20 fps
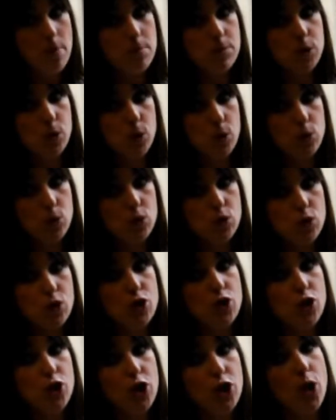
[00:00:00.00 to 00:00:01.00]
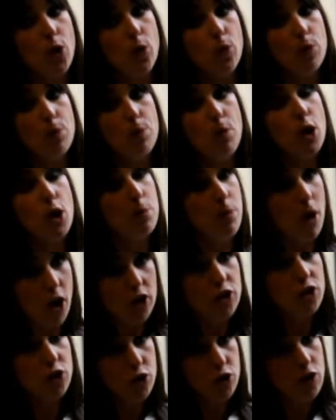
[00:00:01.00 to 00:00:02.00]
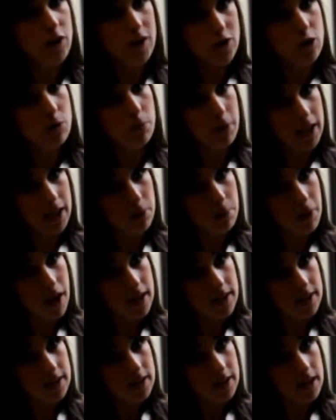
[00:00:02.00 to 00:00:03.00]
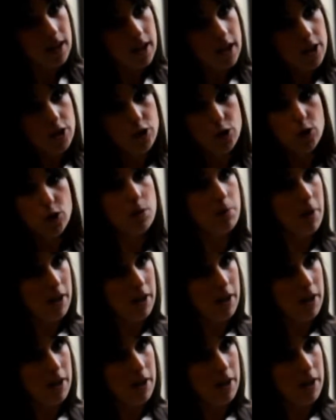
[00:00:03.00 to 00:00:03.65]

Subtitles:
So, you know, pull apart your traditional media plans, do some